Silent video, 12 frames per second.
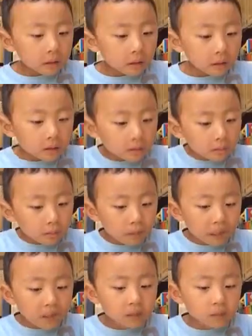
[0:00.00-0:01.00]
It
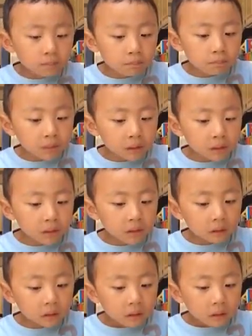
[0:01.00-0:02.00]
might
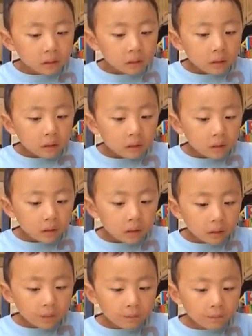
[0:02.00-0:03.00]
be
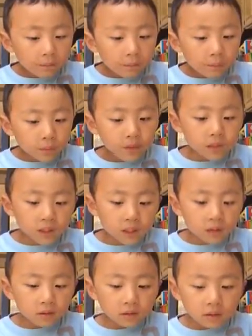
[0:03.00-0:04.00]
a
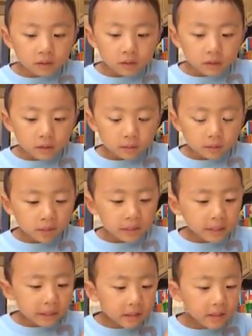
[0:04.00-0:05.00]
prison, Jim
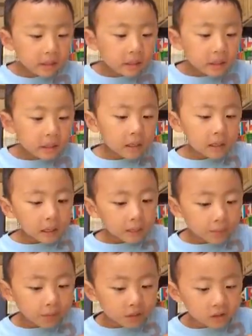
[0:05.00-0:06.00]
said.
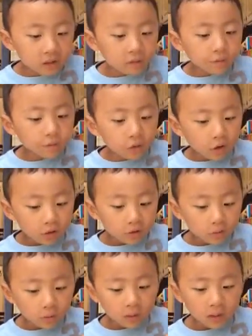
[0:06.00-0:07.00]
A prison for
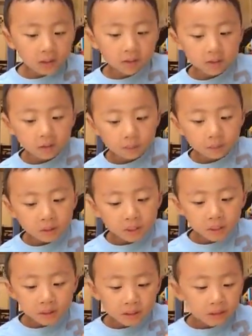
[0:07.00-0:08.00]
two kids
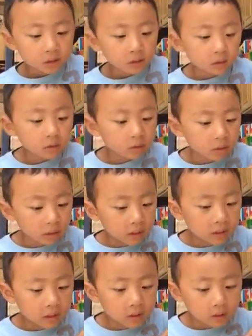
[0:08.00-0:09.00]
playing next door
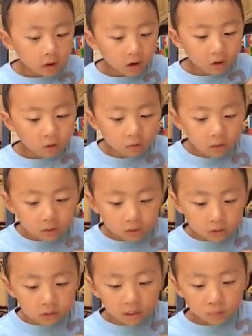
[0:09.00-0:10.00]
and a dog who
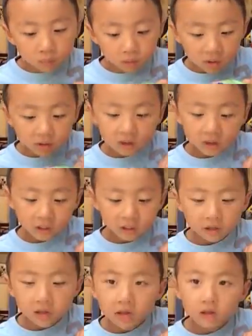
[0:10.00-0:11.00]
is somewhere in
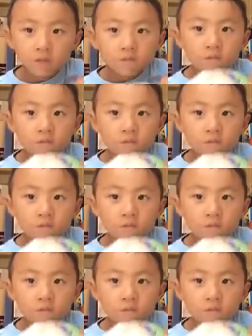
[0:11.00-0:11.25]
China.